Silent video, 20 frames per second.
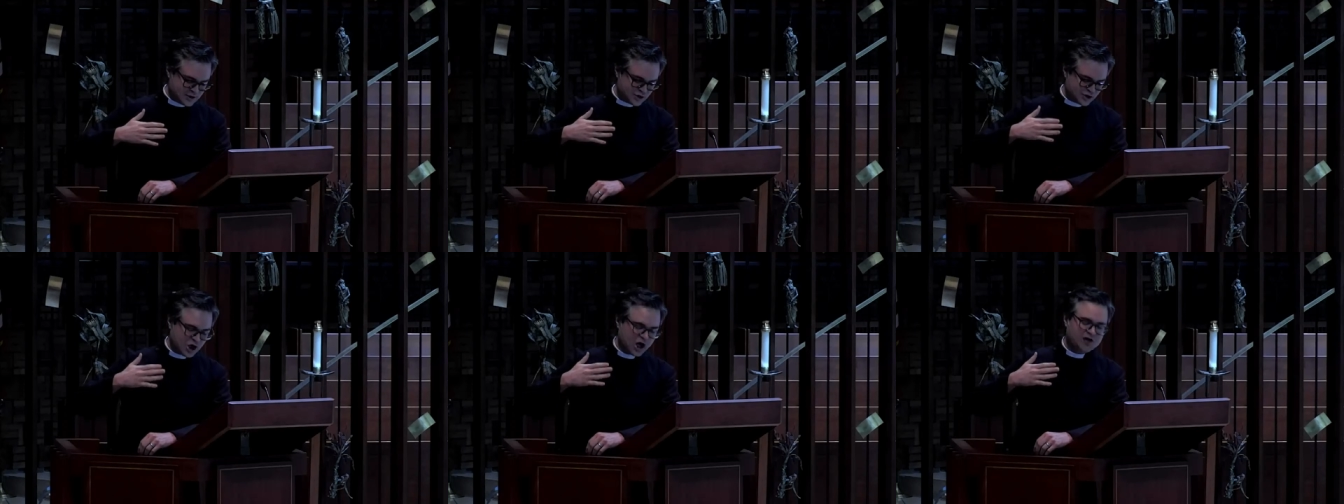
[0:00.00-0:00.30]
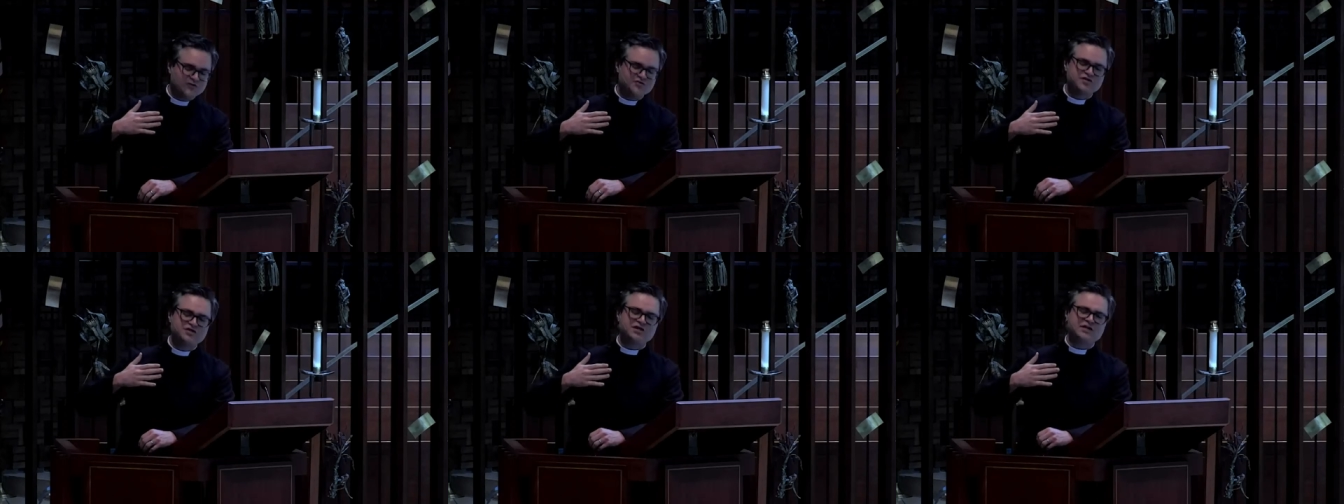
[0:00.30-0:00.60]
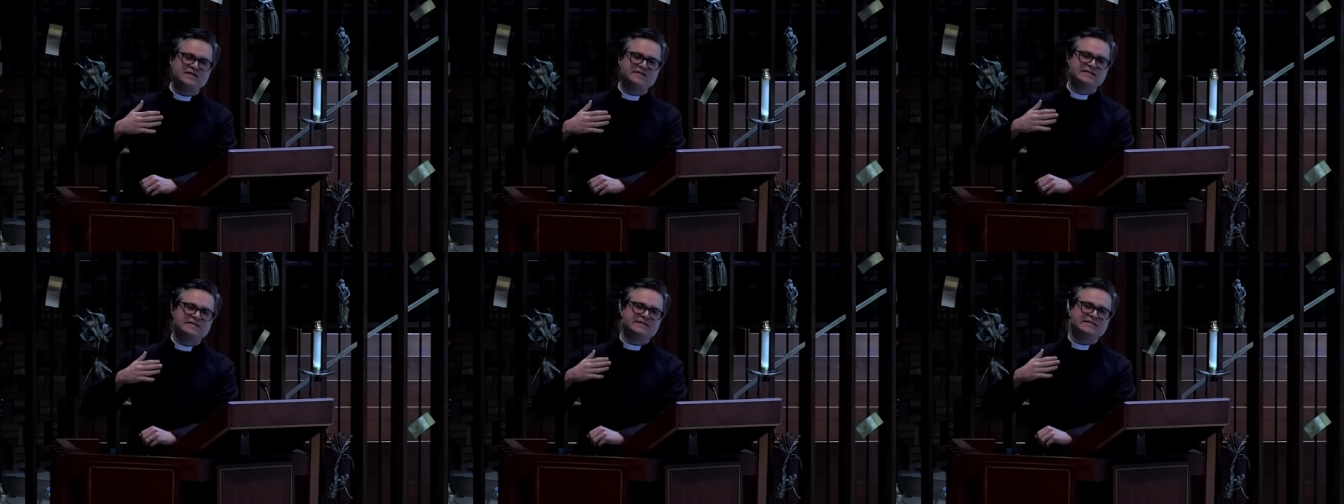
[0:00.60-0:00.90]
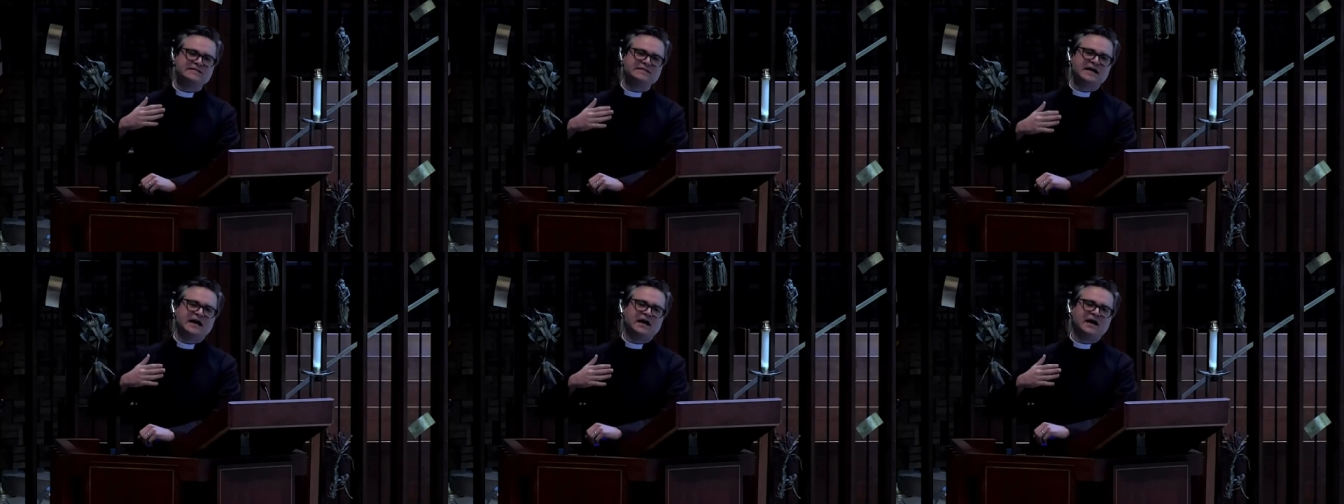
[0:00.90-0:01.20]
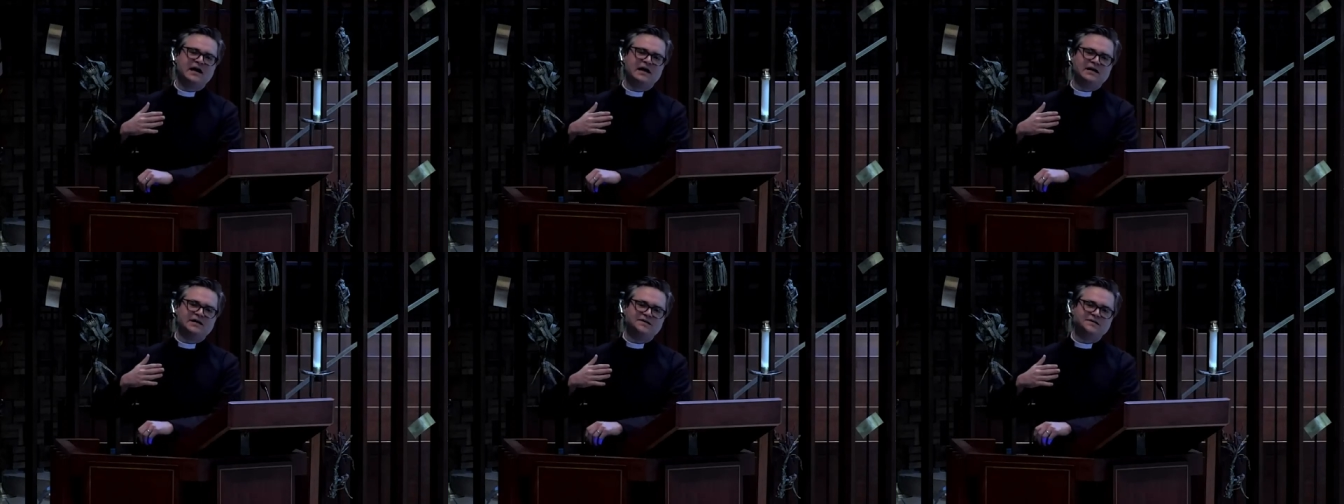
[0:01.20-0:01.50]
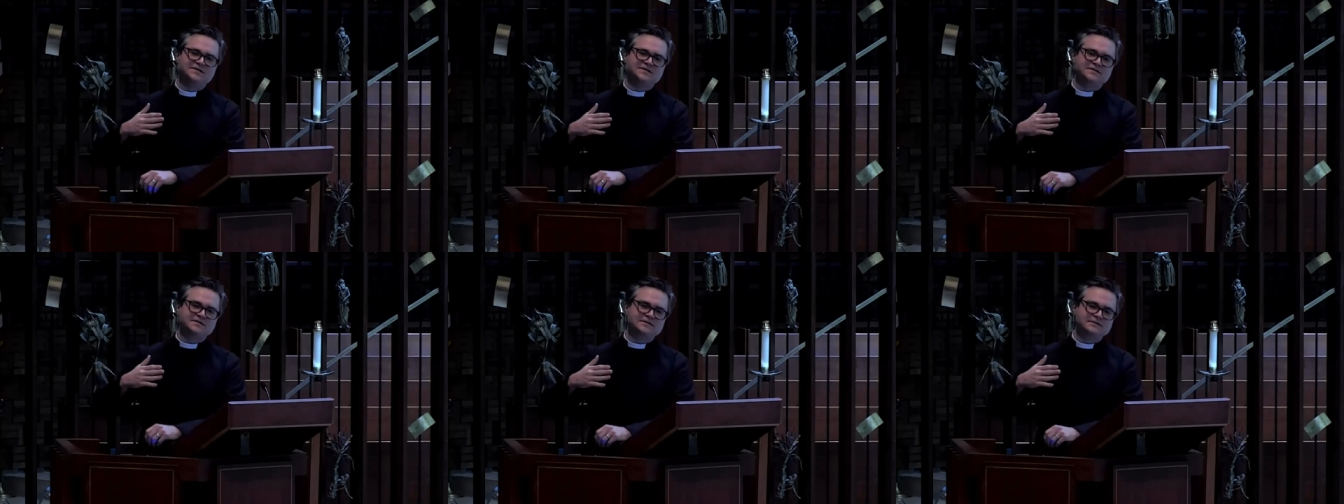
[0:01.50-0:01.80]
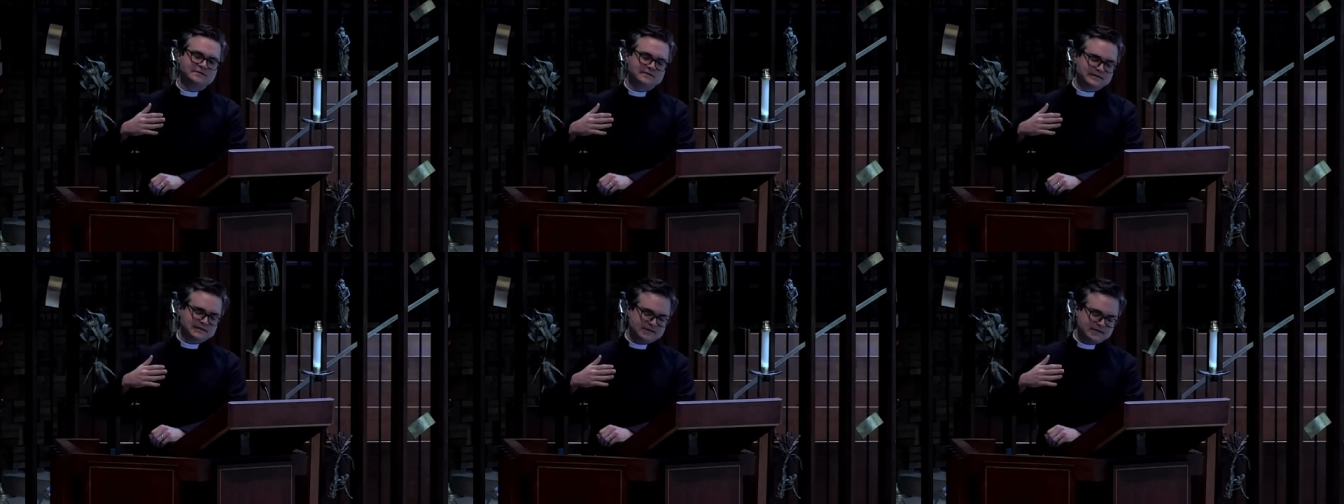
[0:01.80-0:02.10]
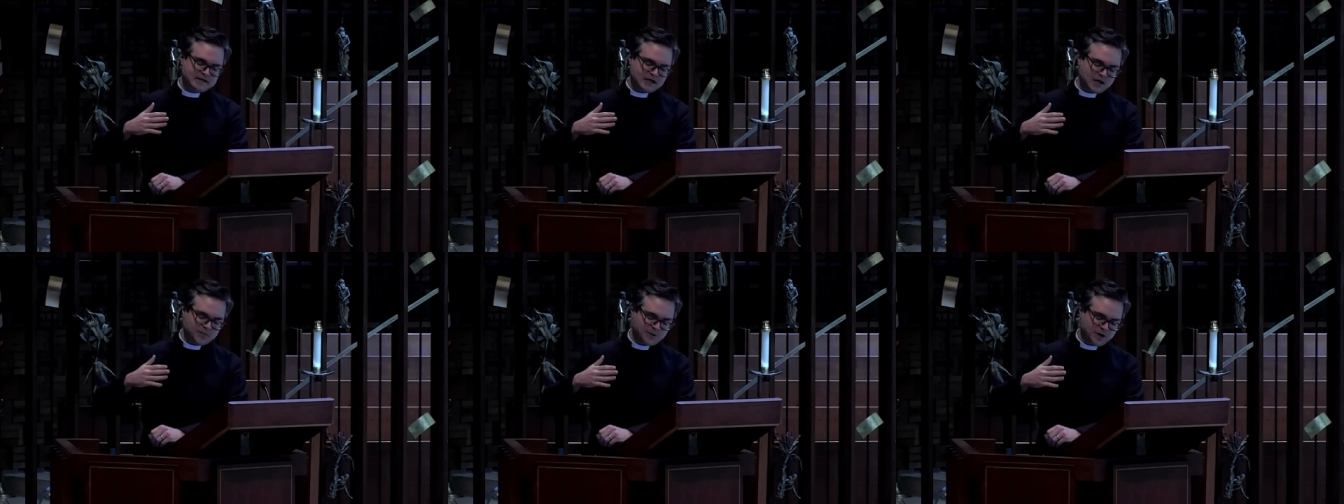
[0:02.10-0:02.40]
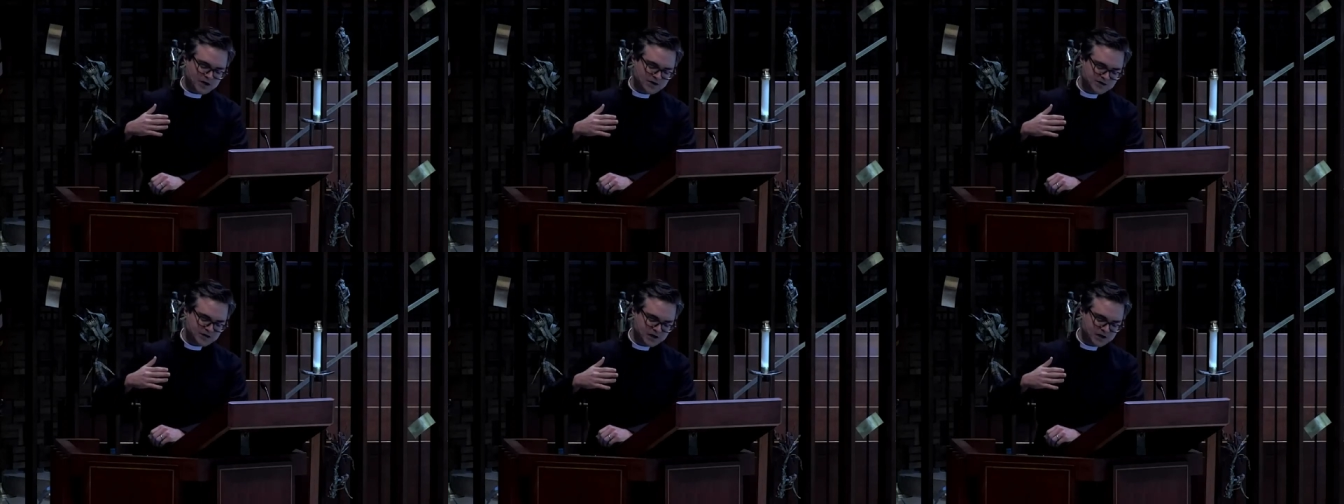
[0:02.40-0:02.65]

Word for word: John's Jesus dies upon